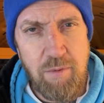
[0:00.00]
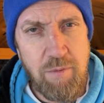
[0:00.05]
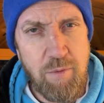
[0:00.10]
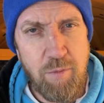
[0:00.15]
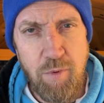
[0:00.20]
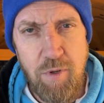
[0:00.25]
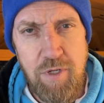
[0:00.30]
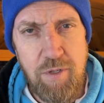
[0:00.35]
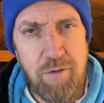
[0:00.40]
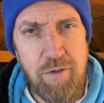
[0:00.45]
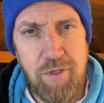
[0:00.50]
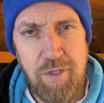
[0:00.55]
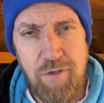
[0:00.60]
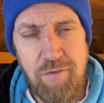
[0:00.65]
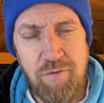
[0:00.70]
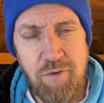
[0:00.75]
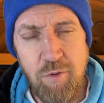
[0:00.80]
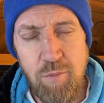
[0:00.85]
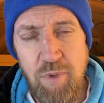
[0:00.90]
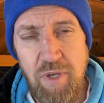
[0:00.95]
what I'm looking
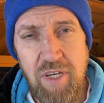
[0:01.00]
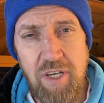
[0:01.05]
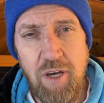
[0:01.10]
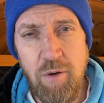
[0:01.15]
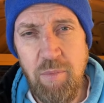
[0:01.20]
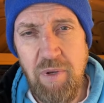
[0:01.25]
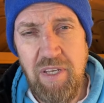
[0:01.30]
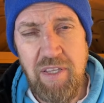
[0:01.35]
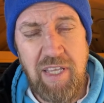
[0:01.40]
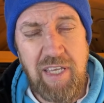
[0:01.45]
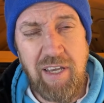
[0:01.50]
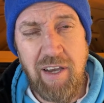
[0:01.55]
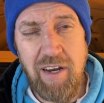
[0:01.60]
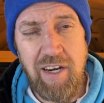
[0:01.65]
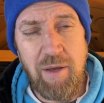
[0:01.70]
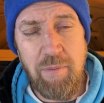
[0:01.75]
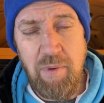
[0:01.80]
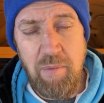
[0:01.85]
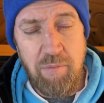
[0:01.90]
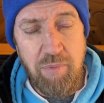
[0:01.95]
for, but you know what I mean, they're going
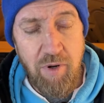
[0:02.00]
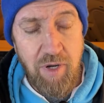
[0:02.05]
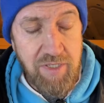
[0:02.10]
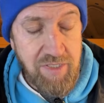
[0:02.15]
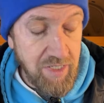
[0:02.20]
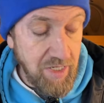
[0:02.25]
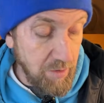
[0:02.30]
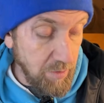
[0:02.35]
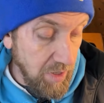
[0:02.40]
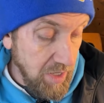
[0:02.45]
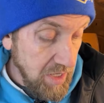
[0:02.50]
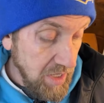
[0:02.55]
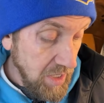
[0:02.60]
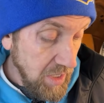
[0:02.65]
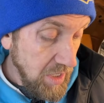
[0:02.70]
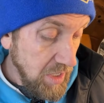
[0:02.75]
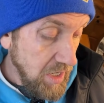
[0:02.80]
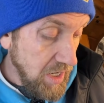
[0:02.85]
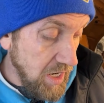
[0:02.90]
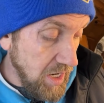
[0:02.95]
up in price anyway.
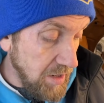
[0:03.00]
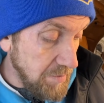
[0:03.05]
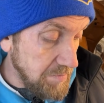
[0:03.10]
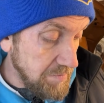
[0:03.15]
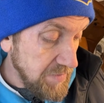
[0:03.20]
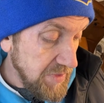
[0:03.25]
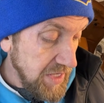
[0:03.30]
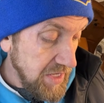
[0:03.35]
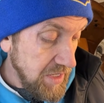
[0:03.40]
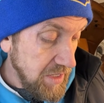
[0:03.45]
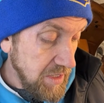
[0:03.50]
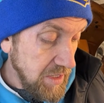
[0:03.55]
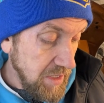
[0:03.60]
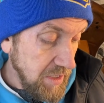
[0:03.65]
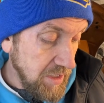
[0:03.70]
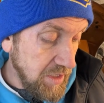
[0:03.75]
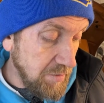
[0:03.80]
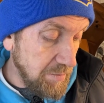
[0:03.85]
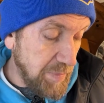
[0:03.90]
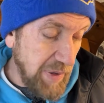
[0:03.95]

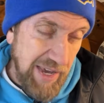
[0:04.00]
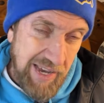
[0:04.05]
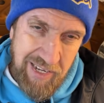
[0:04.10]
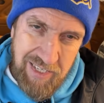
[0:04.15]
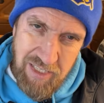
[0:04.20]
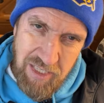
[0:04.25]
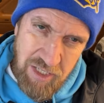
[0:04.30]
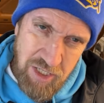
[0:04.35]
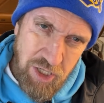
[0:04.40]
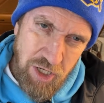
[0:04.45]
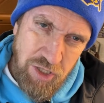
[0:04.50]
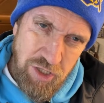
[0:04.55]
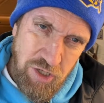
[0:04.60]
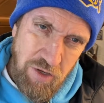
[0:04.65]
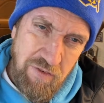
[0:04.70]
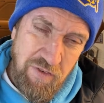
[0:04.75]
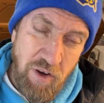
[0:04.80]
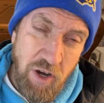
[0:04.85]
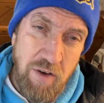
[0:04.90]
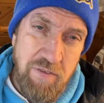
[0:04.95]
Compared to the
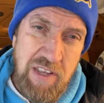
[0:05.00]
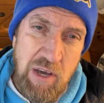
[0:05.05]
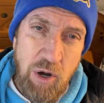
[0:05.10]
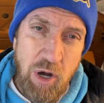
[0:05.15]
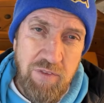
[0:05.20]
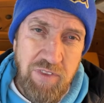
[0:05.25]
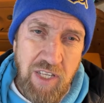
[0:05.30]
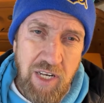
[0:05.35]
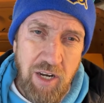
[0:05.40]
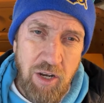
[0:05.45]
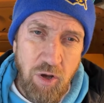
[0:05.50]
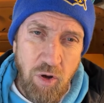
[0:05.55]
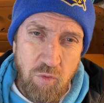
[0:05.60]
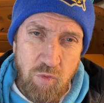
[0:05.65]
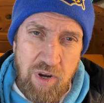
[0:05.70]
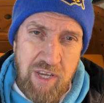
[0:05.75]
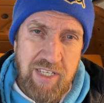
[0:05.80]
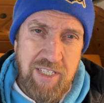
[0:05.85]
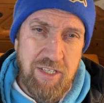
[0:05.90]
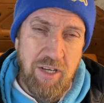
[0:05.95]
225. Now I've done a lot of
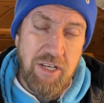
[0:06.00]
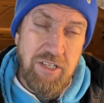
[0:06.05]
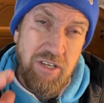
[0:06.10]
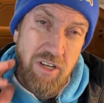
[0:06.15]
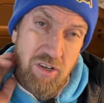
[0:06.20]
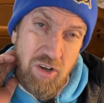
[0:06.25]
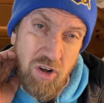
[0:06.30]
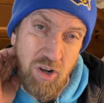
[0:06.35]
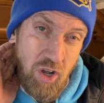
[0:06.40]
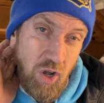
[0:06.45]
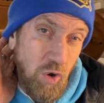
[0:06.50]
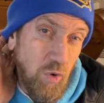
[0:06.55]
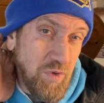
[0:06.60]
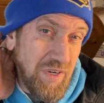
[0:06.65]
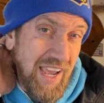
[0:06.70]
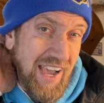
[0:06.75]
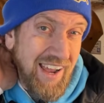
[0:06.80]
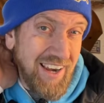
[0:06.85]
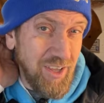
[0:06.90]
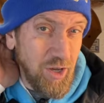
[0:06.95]
research and I've got called
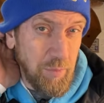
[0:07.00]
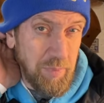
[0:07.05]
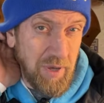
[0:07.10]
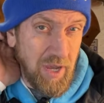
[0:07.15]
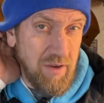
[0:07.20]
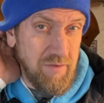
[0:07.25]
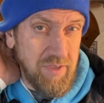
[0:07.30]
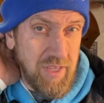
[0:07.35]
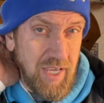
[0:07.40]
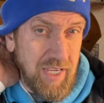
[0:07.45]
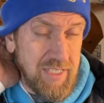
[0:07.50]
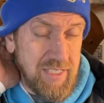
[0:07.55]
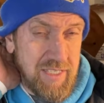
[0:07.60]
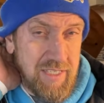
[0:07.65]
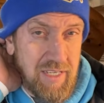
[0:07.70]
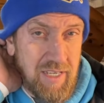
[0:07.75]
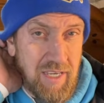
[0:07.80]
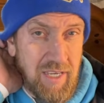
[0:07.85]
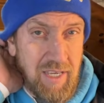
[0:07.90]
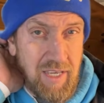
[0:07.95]
out a little bit over this
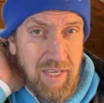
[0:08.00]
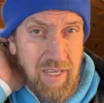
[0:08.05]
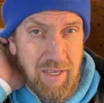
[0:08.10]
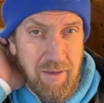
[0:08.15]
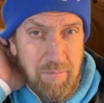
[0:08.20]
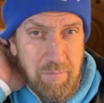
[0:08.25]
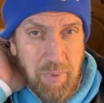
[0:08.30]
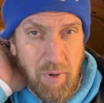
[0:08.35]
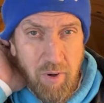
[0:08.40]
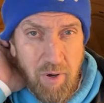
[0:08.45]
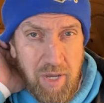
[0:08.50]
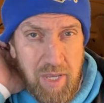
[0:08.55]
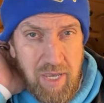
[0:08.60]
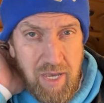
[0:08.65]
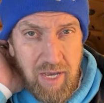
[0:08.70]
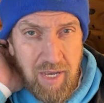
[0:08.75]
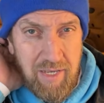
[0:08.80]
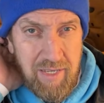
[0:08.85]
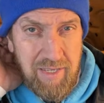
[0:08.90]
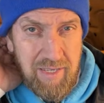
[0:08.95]

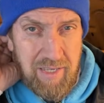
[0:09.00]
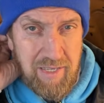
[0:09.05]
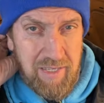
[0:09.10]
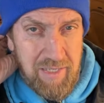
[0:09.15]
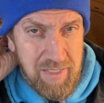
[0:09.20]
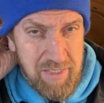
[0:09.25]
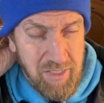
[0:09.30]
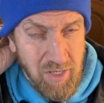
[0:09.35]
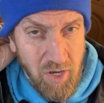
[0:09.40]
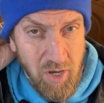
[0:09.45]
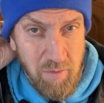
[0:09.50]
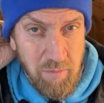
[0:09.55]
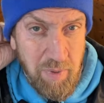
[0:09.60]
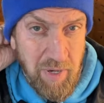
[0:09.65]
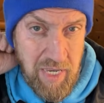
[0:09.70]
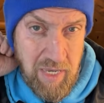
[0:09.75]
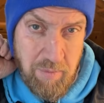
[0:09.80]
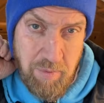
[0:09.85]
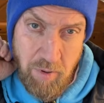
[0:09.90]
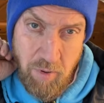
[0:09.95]
by certain
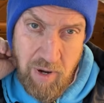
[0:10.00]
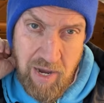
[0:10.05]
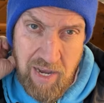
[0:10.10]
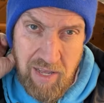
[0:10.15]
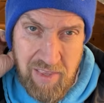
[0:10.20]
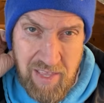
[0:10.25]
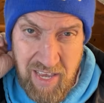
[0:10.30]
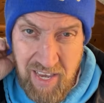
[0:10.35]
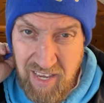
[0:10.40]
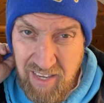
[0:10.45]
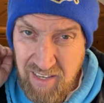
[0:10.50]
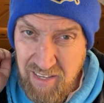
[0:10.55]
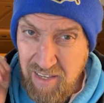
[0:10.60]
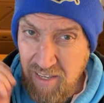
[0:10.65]
people out there,